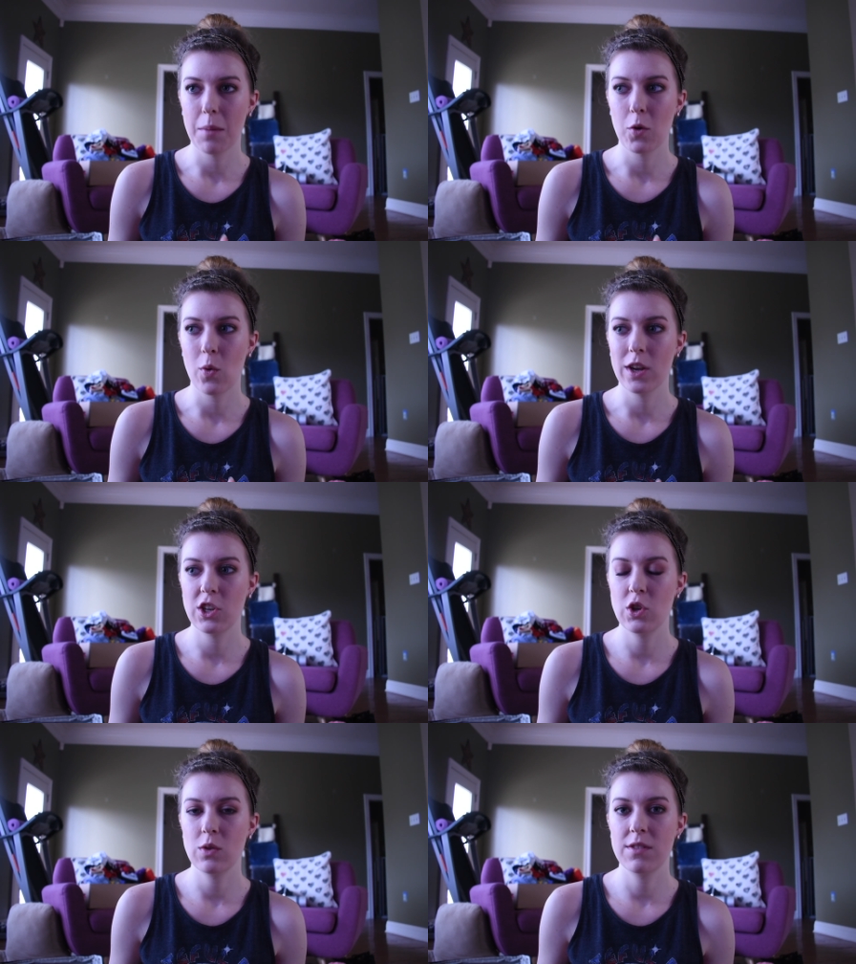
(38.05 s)
I'm
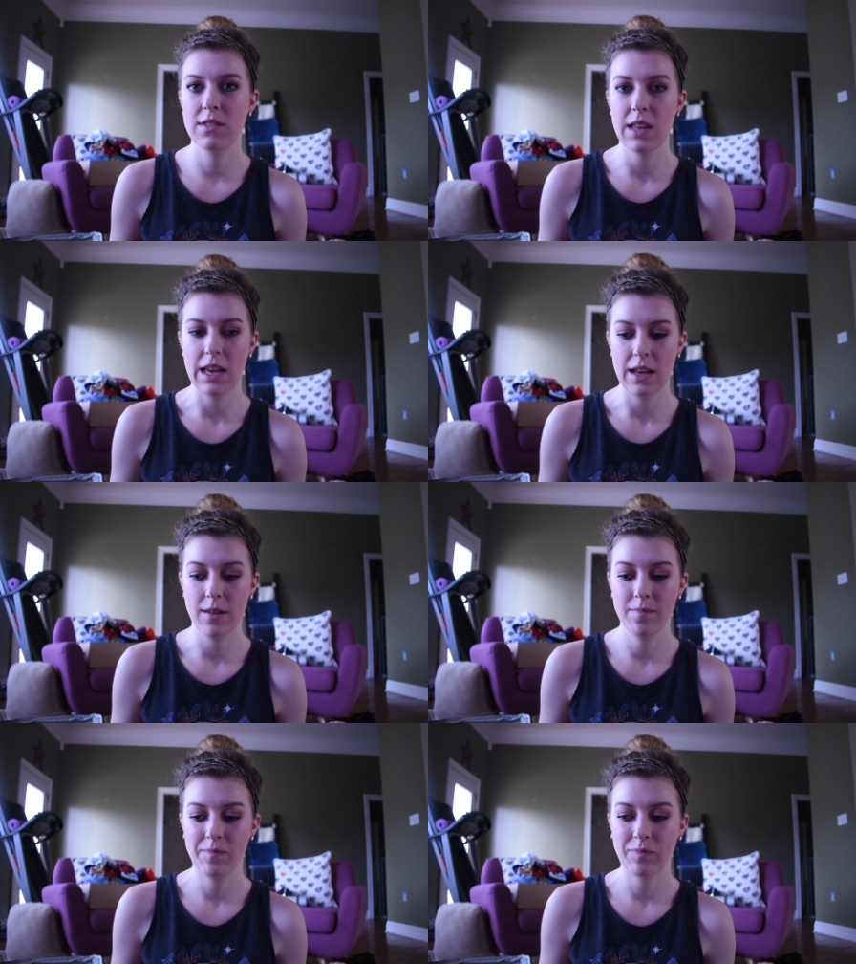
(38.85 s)
going to
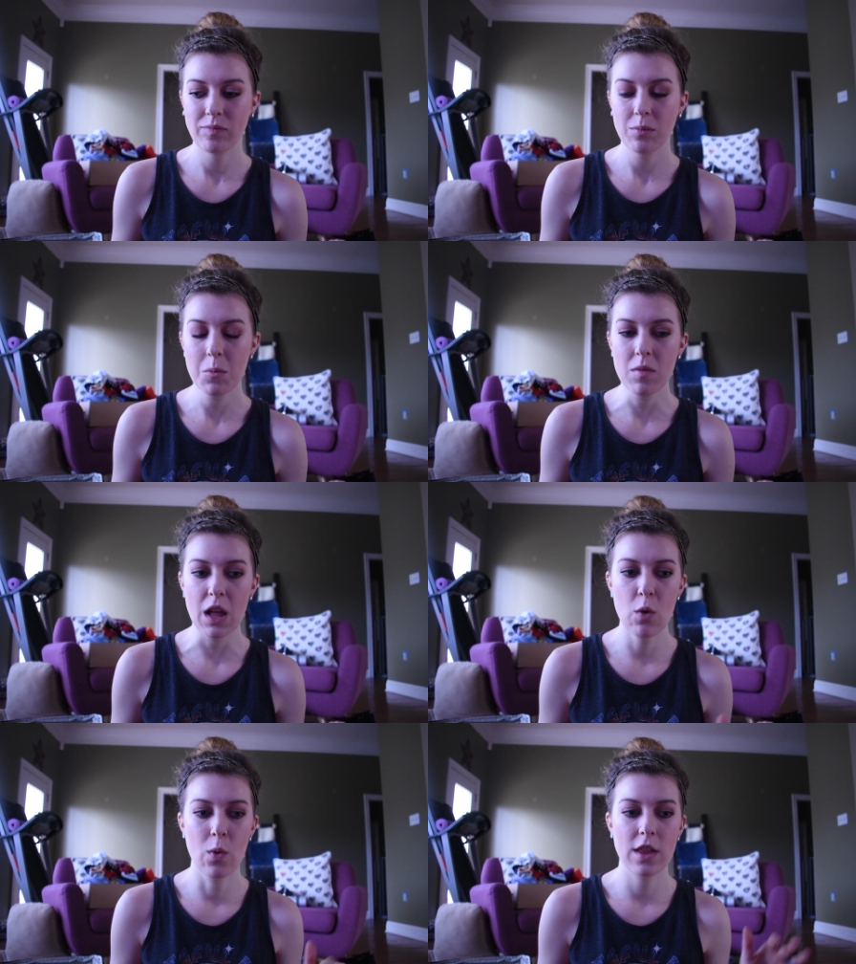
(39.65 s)
see
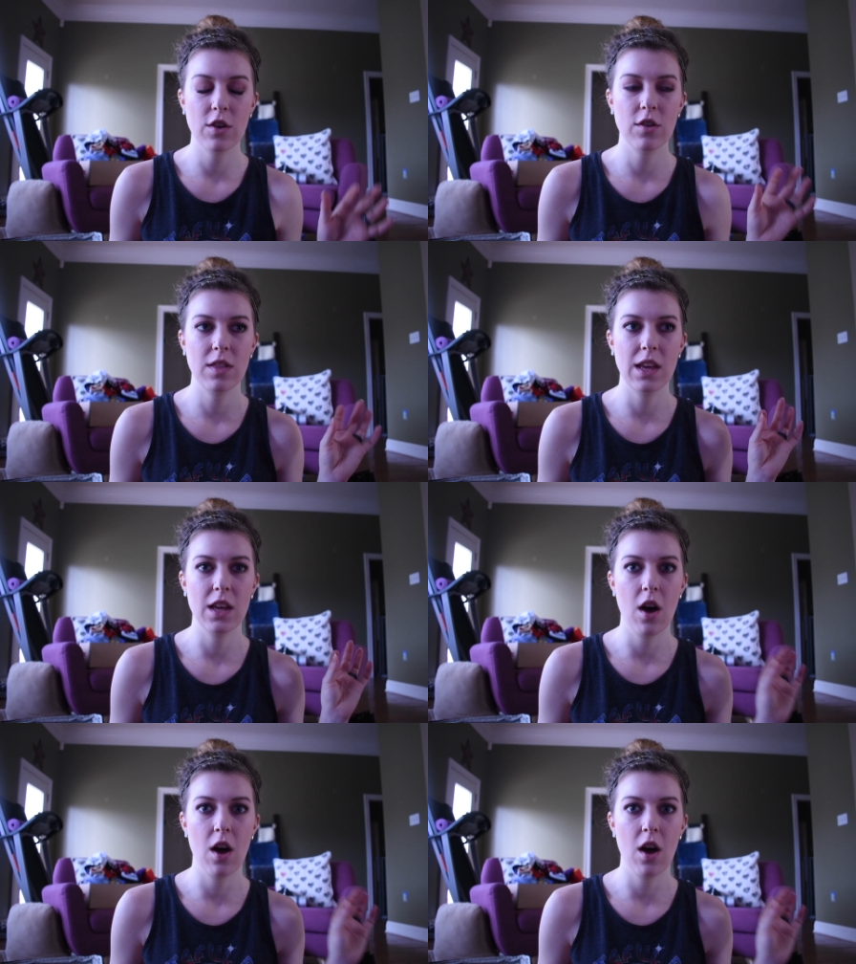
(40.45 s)
whether the